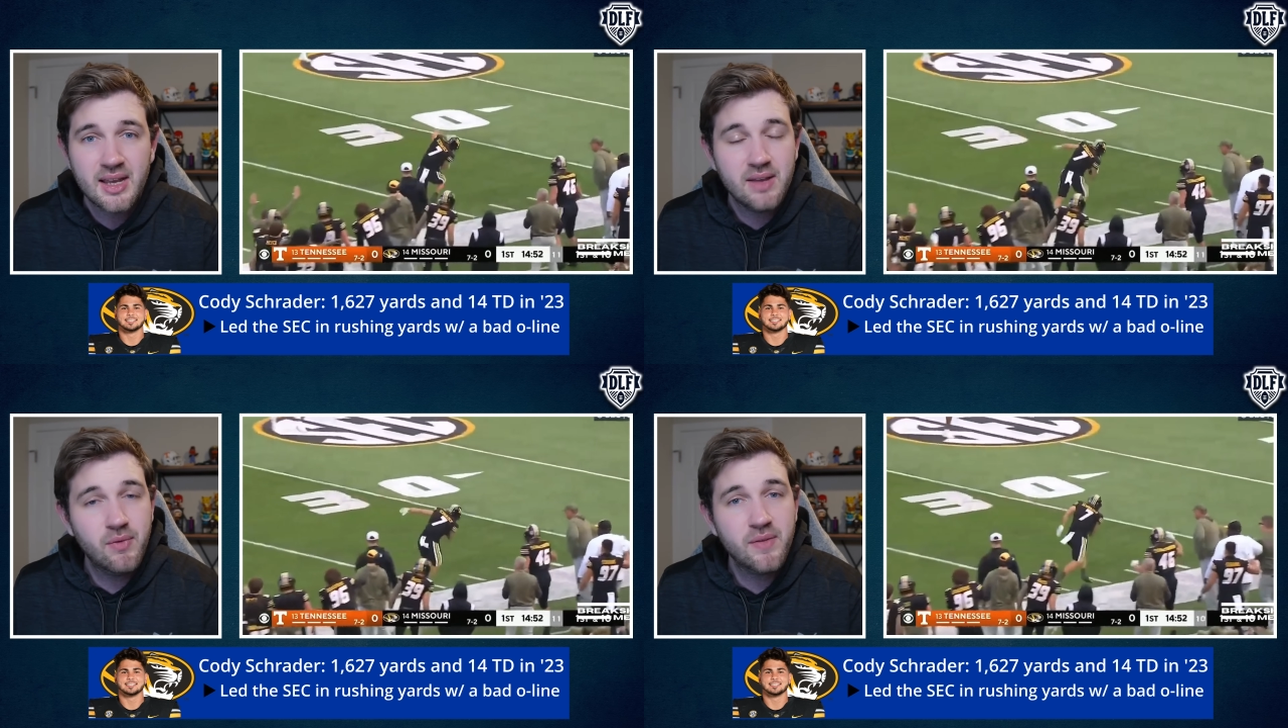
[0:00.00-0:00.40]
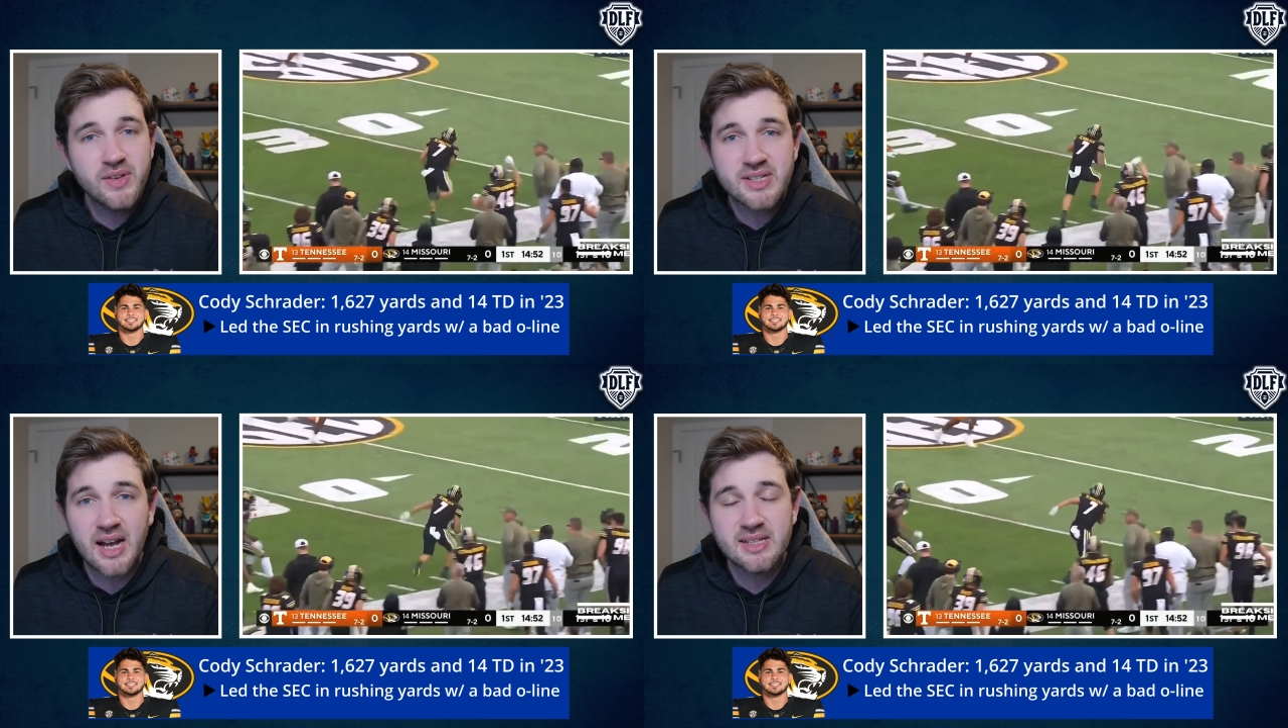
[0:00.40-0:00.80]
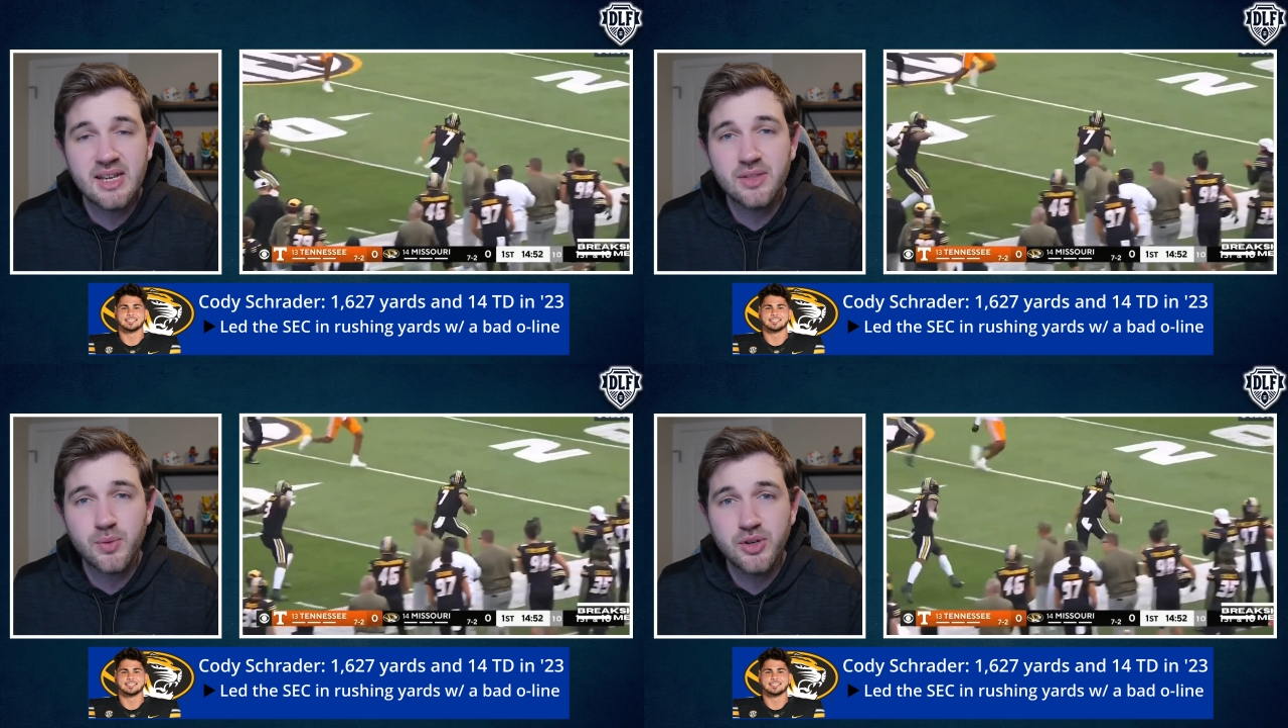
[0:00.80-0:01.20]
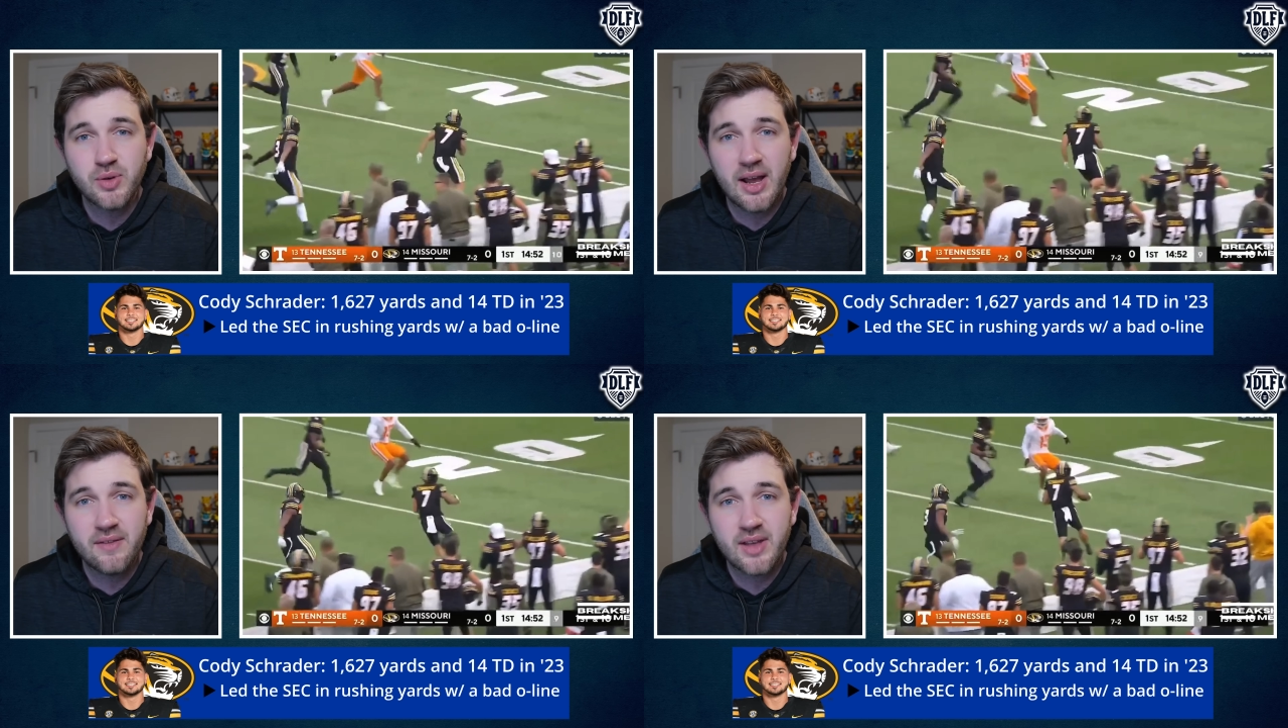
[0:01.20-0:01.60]
even if he's got day 3
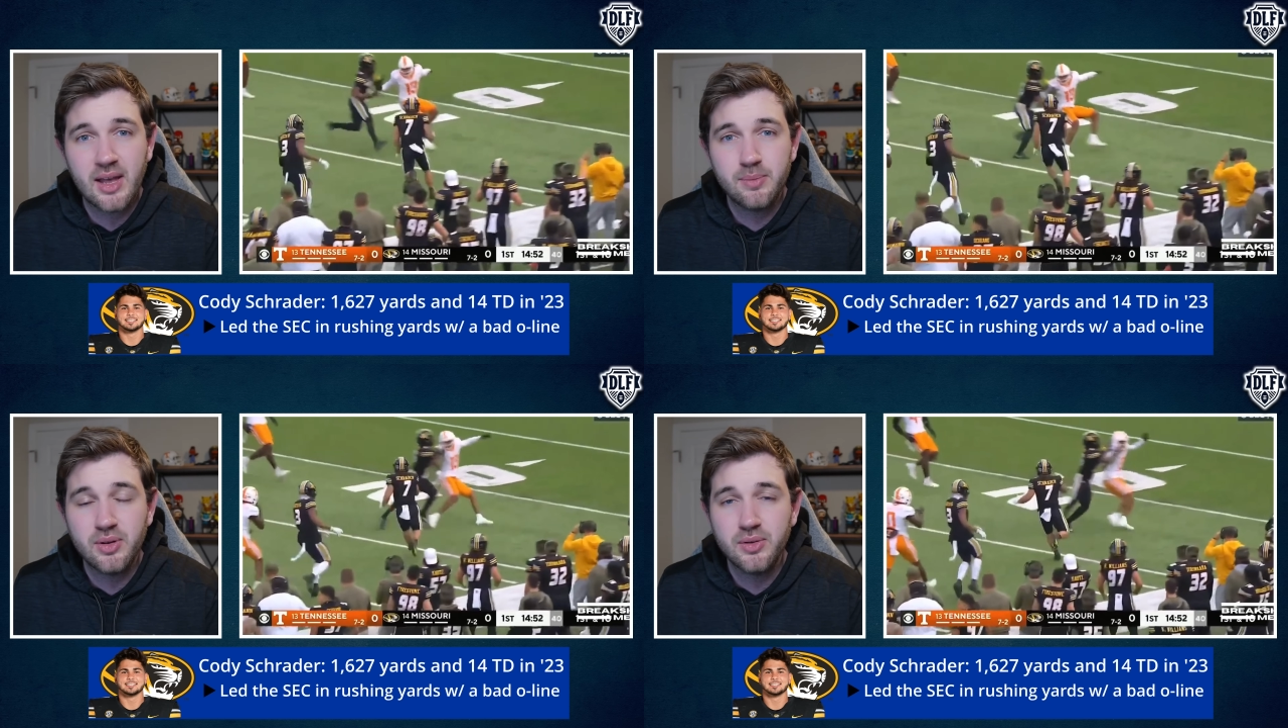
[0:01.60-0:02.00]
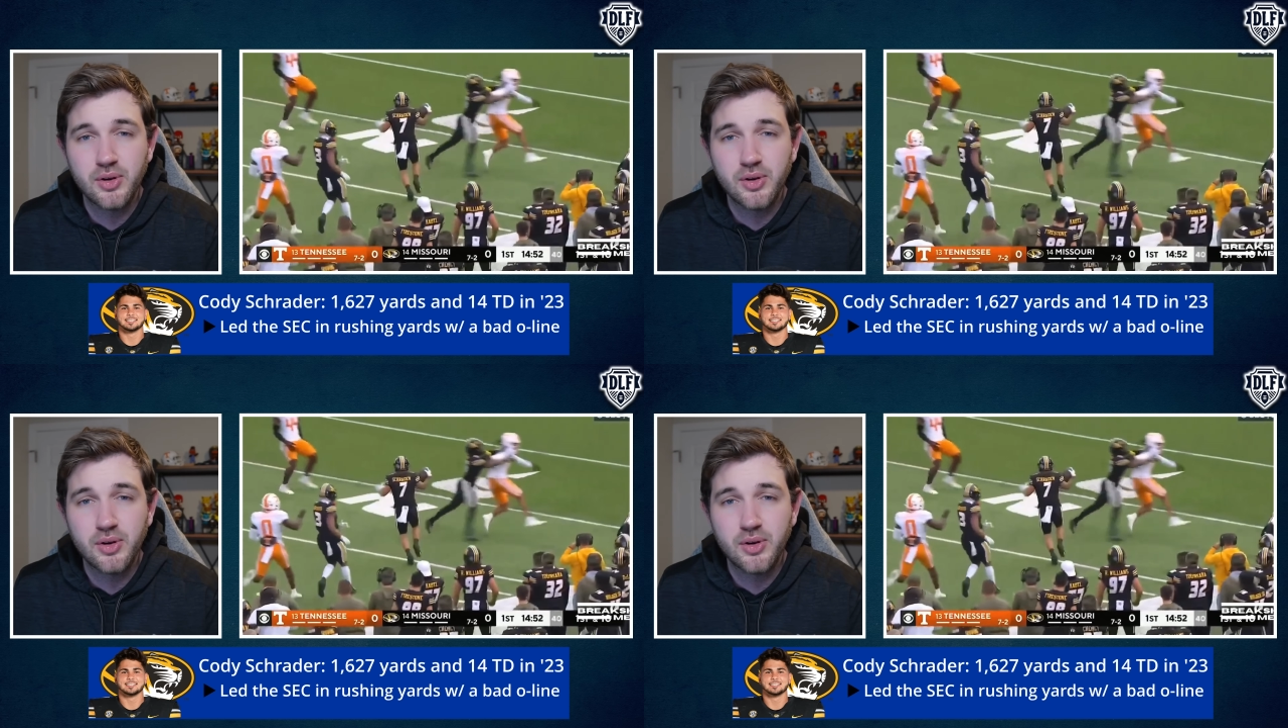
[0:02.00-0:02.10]
draft capital,